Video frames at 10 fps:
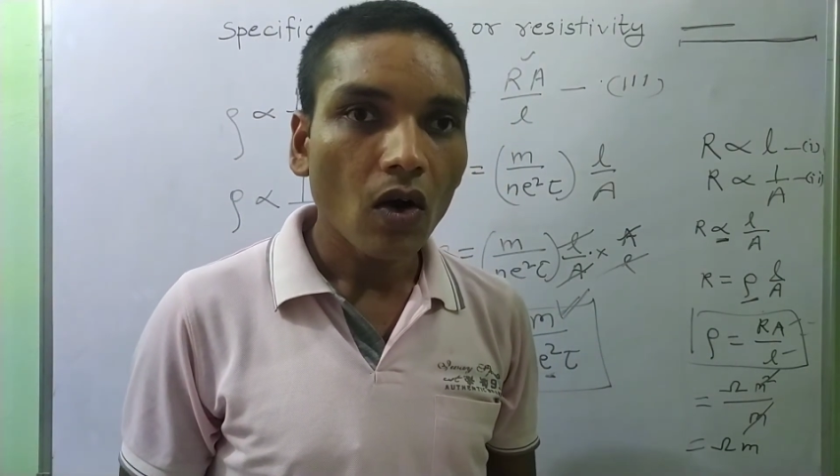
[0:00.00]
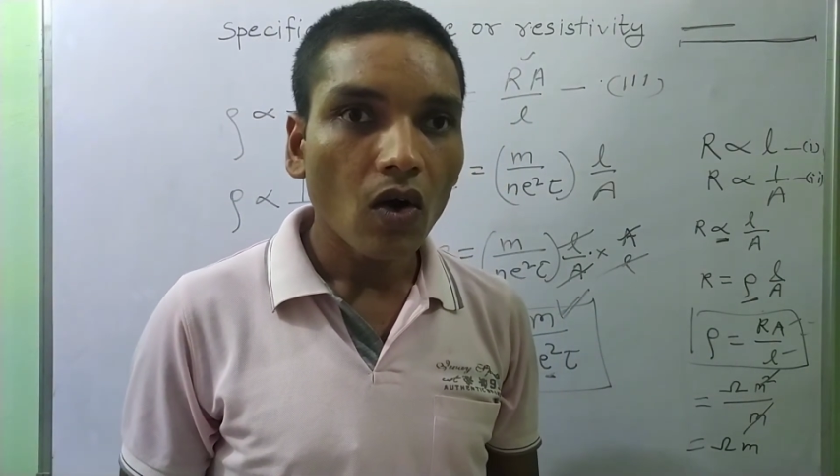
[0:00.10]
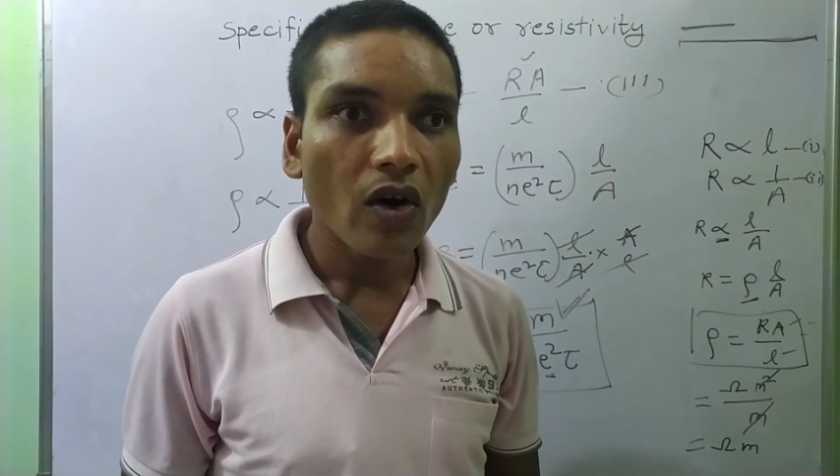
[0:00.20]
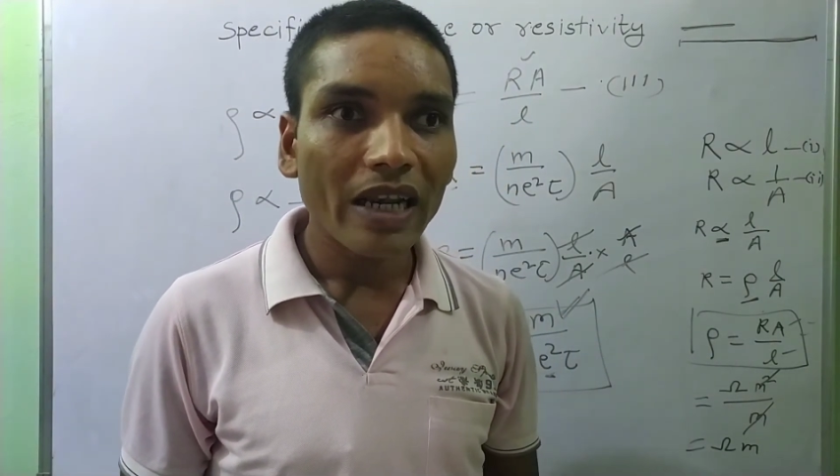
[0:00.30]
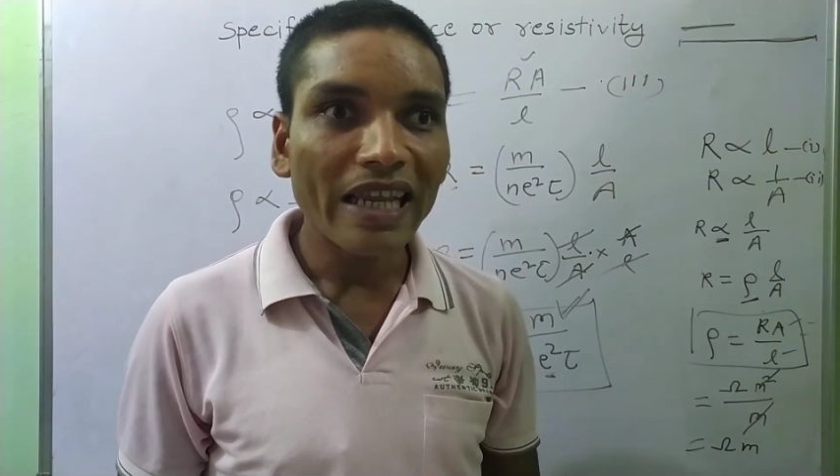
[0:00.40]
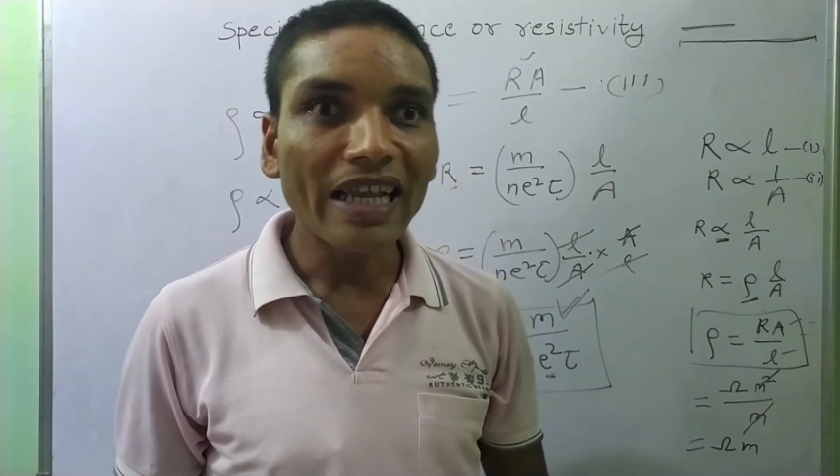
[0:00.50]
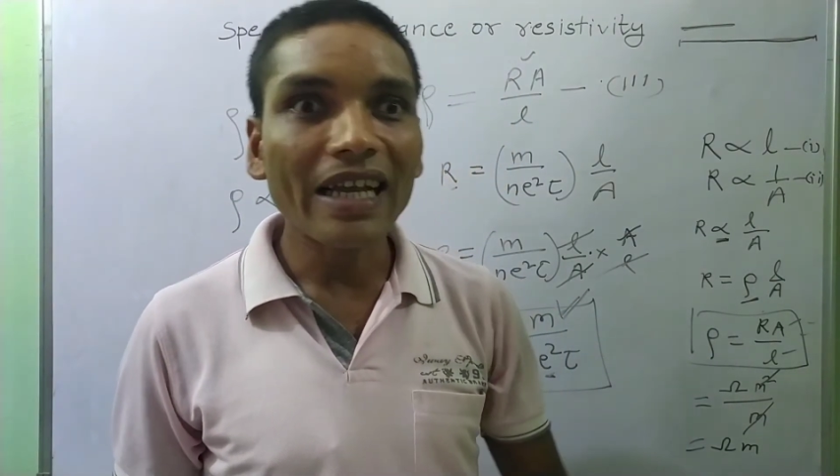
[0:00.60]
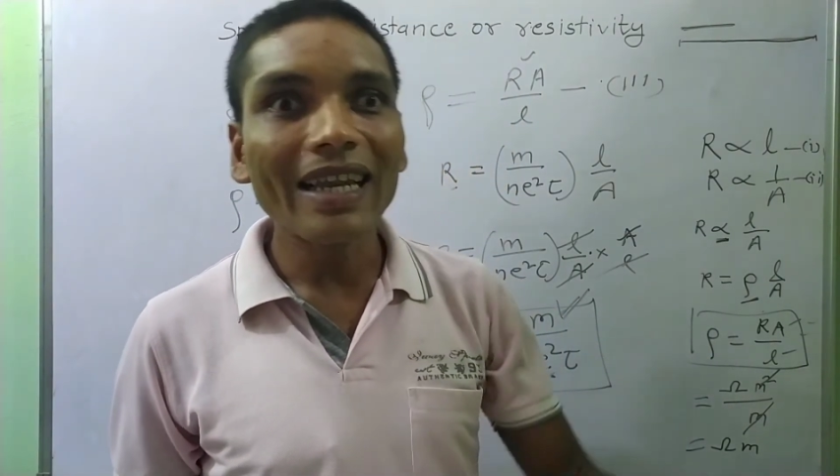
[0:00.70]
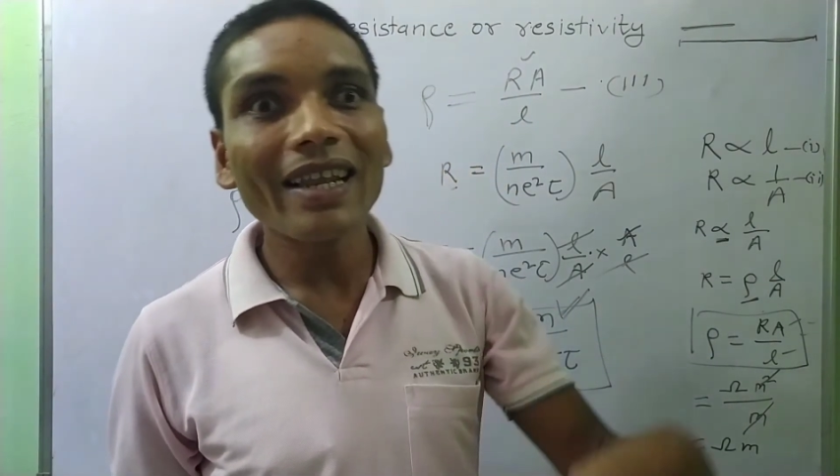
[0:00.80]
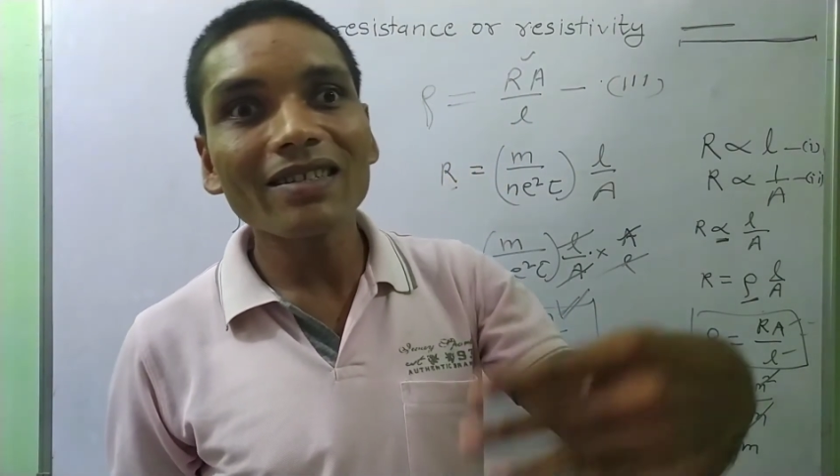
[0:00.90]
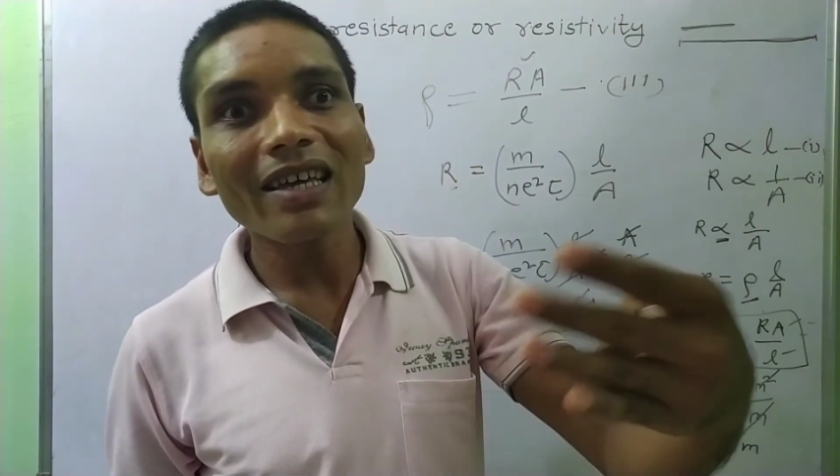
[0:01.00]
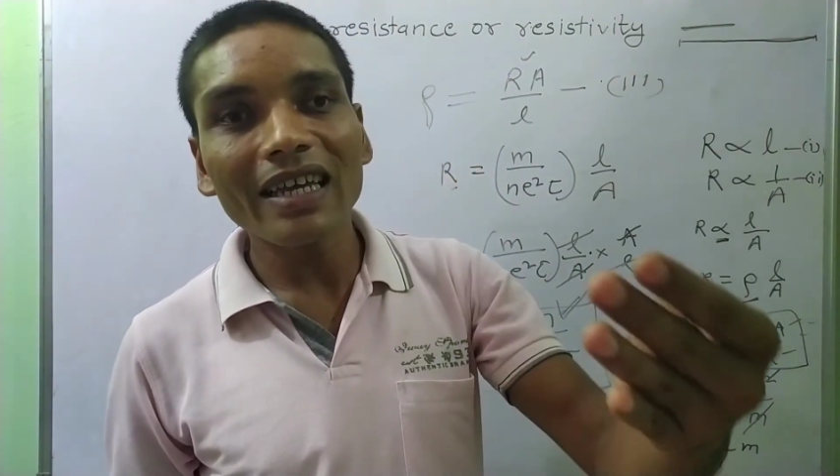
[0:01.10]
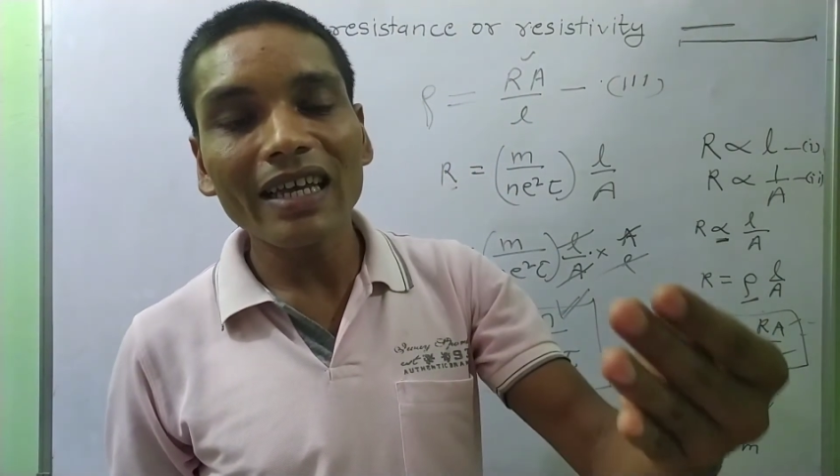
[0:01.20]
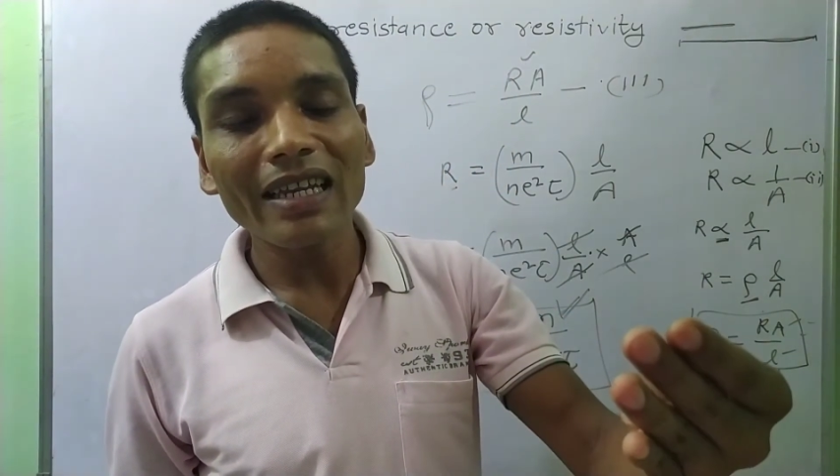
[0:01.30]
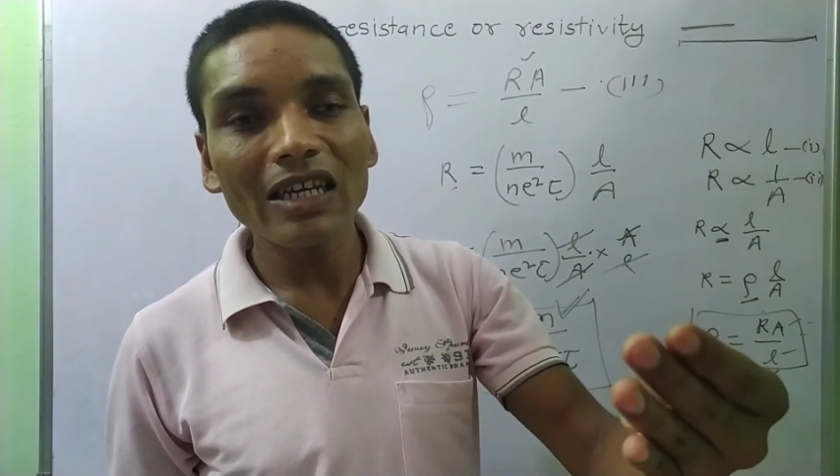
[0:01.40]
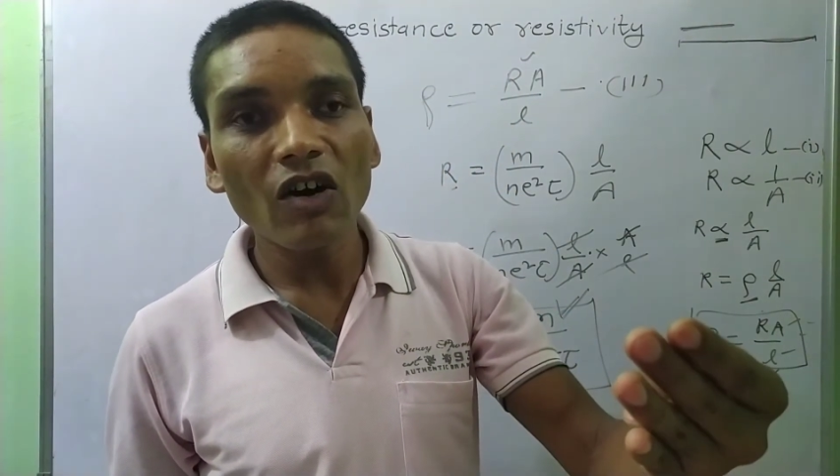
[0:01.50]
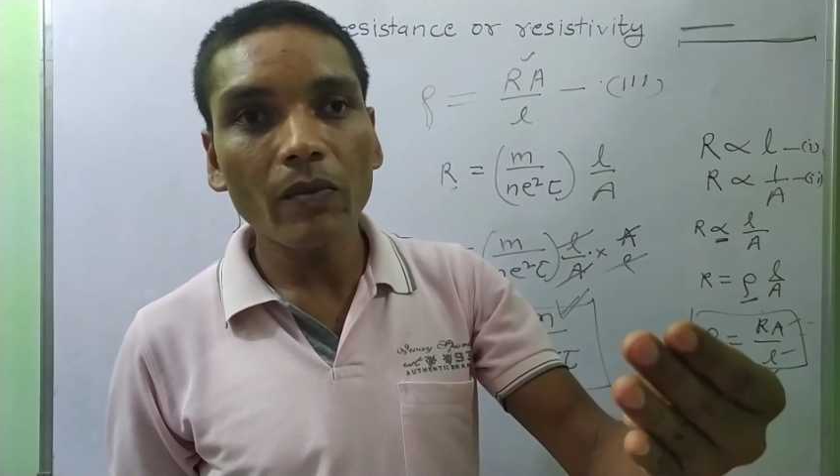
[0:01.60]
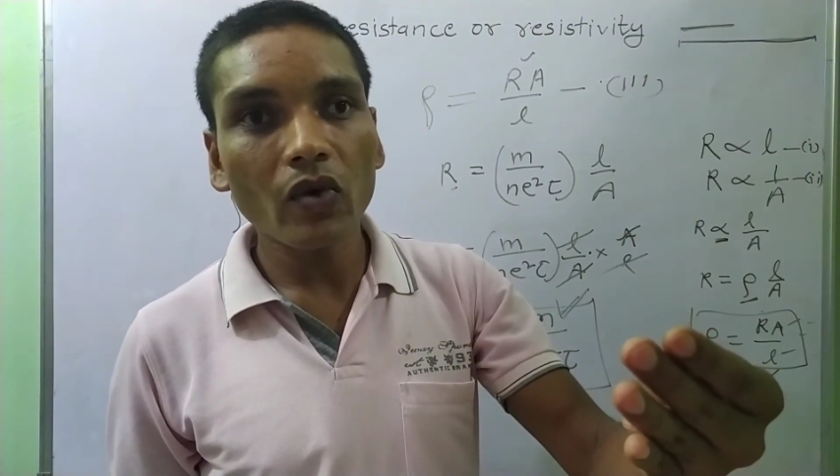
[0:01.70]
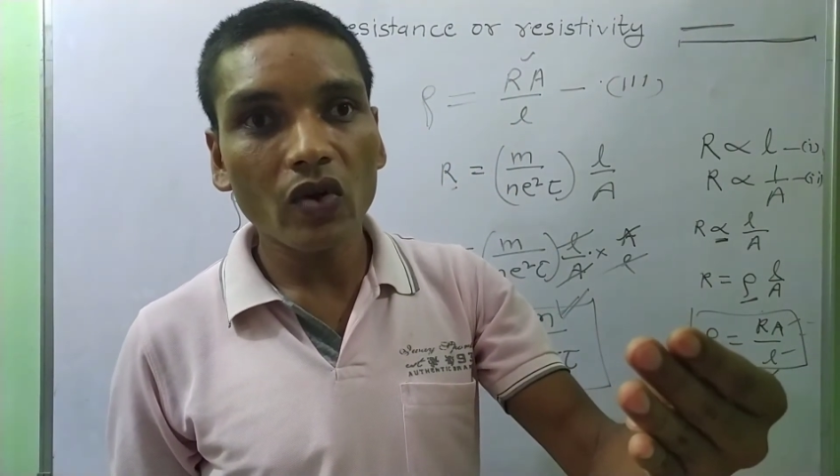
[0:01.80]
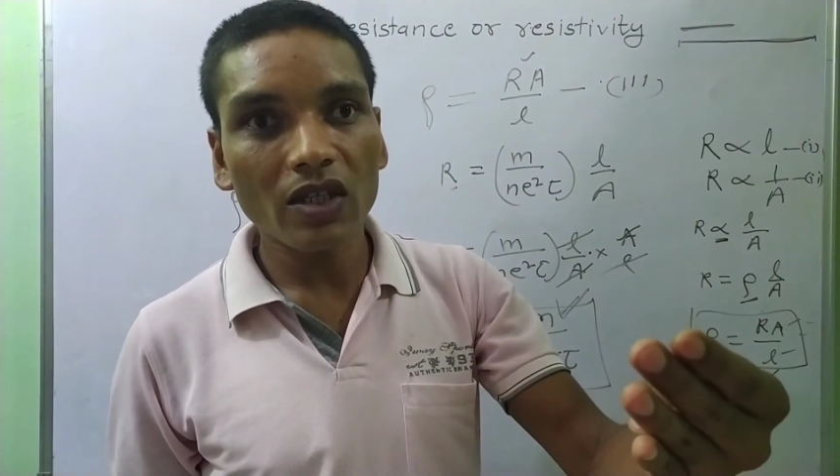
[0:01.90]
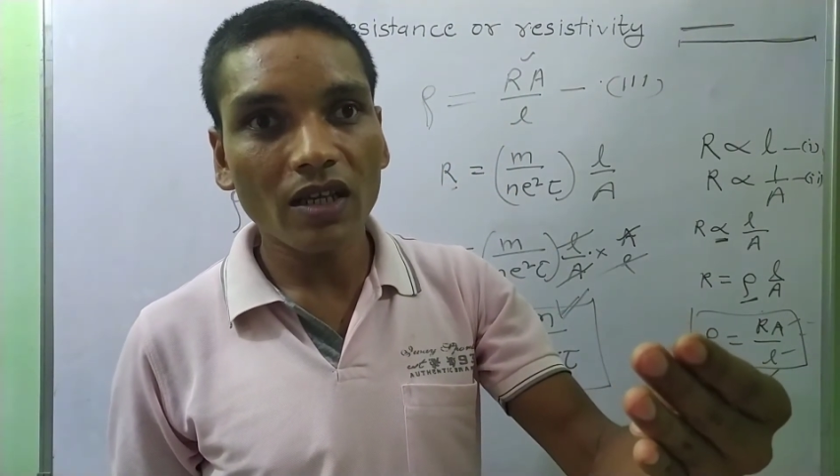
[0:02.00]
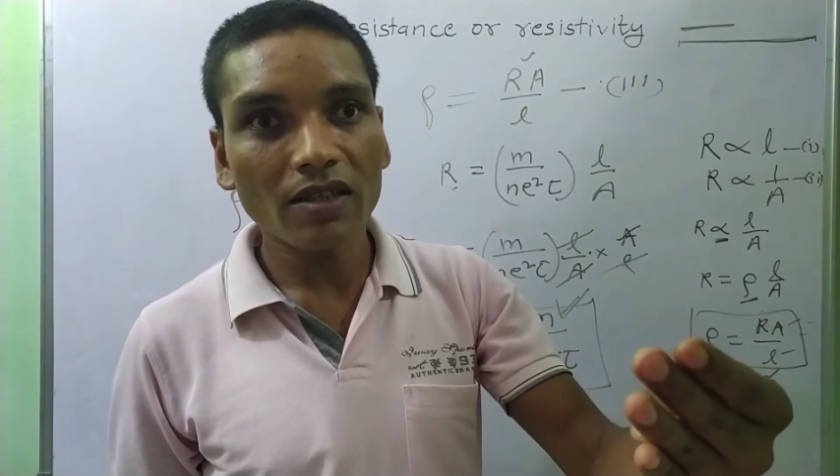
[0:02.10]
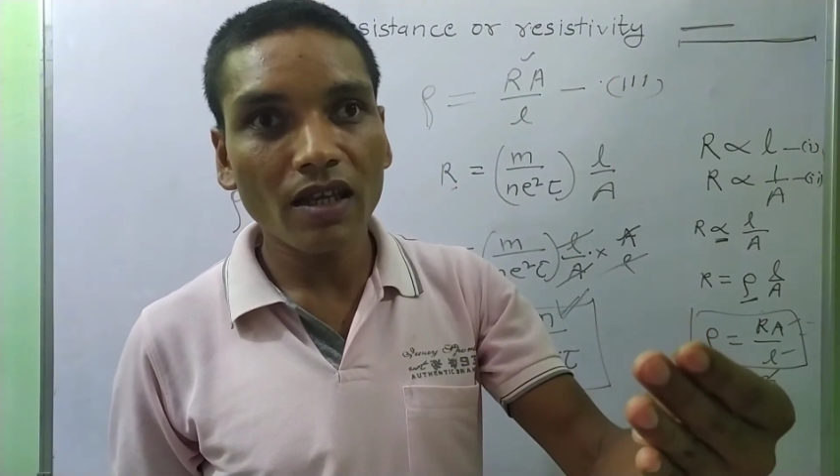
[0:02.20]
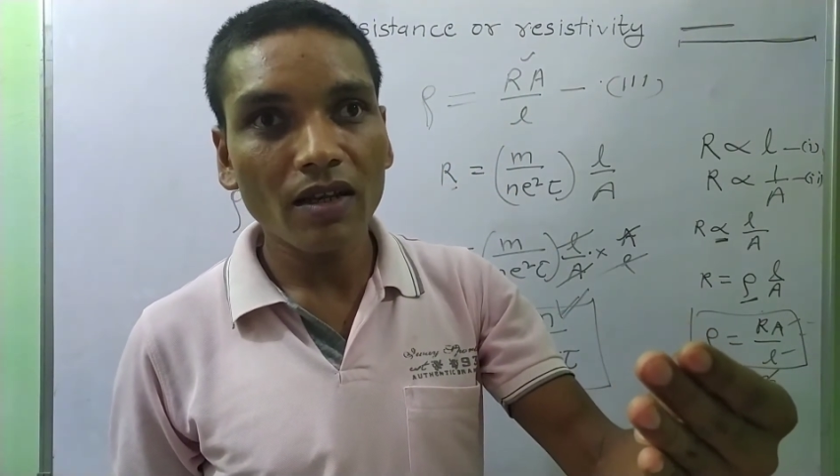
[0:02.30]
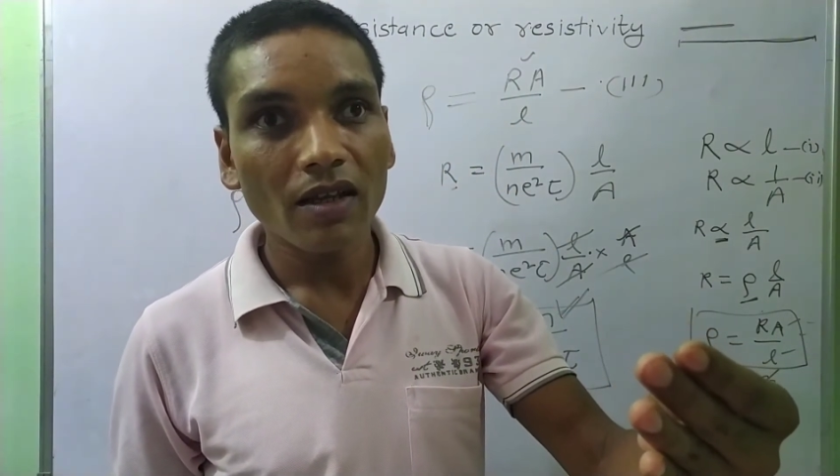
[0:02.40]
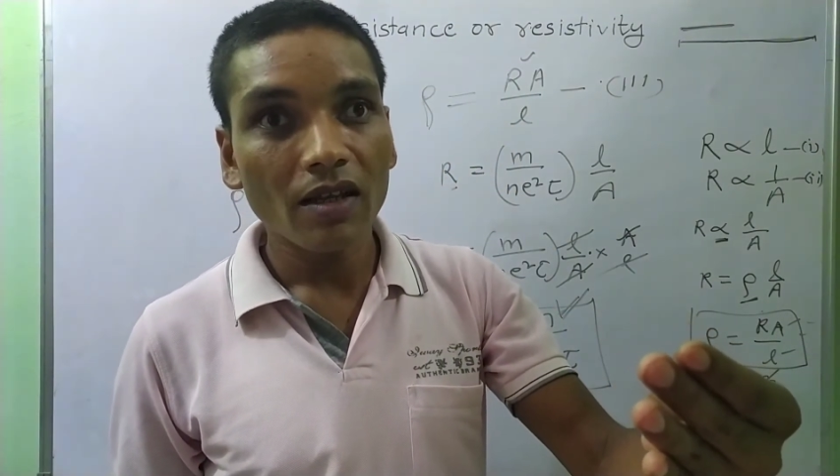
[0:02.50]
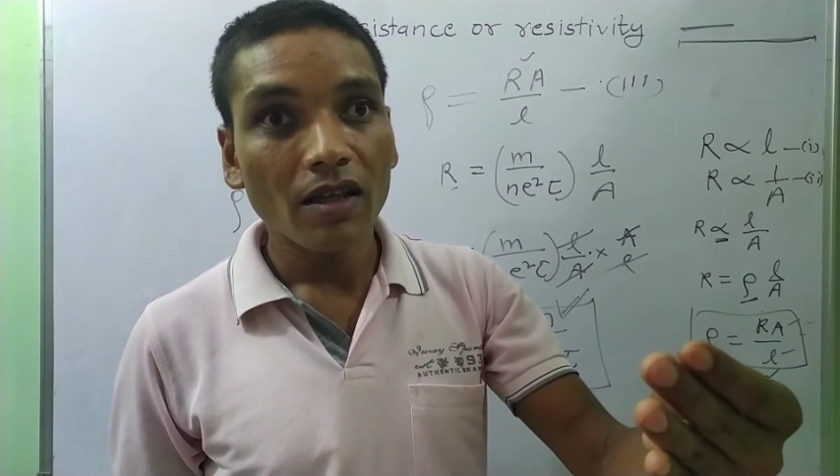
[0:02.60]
or increase the area of cross section,